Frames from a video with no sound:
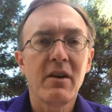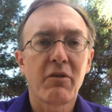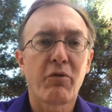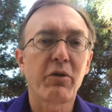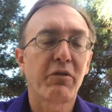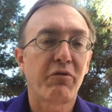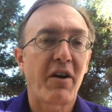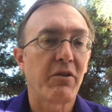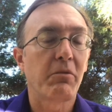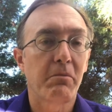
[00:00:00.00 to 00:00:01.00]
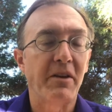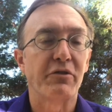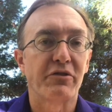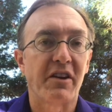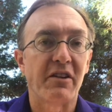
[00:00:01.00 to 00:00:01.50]
Fourth and final
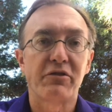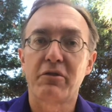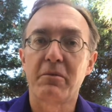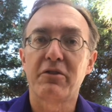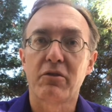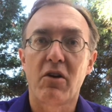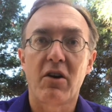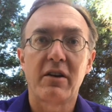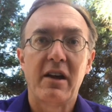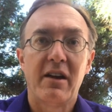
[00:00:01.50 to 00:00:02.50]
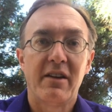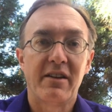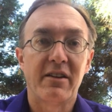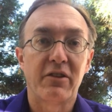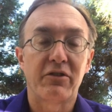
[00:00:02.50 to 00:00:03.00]
major change from this law
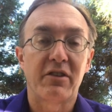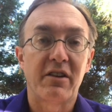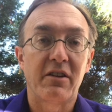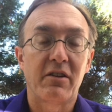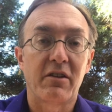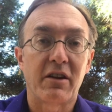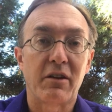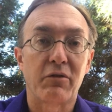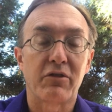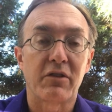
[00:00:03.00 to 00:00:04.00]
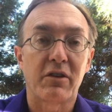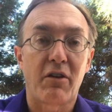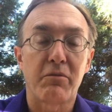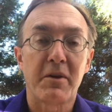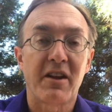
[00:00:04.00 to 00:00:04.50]
is it gives
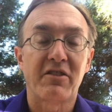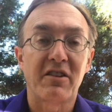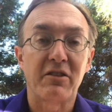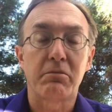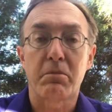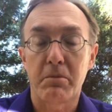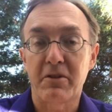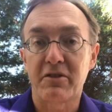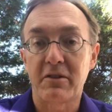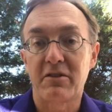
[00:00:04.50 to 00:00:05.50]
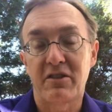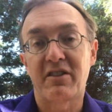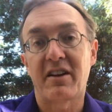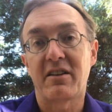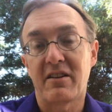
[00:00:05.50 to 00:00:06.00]
government entities permission to
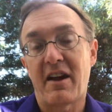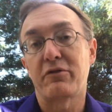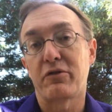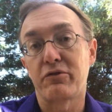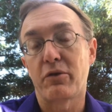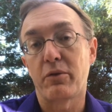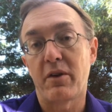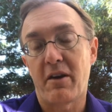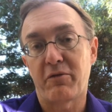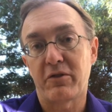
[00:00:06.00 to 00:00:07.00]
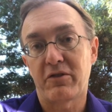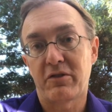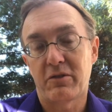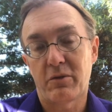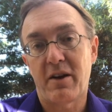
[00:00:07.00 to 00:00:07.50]
take counter-drone
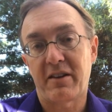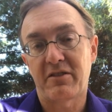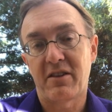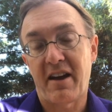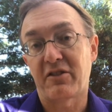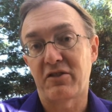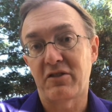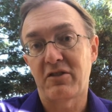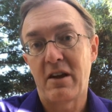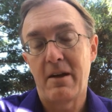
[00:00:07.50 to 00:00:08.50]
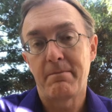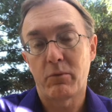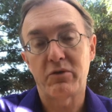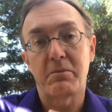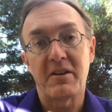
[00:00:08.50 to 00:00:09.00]
efforts or ac actions,
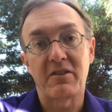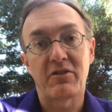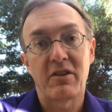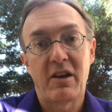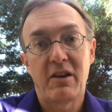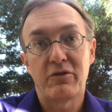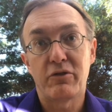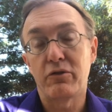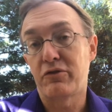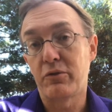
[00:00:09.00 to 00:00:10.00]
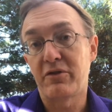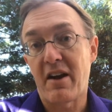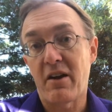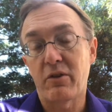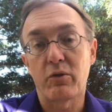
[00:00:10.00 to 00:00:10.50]
which means to shoot
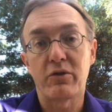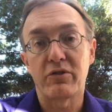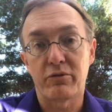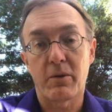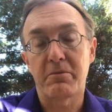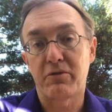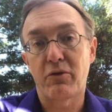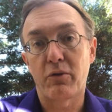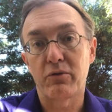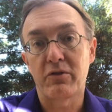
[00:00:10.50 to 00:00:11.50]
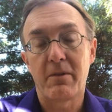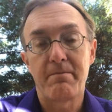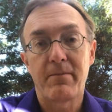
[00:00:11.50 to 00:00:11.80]
down or disrupt drones.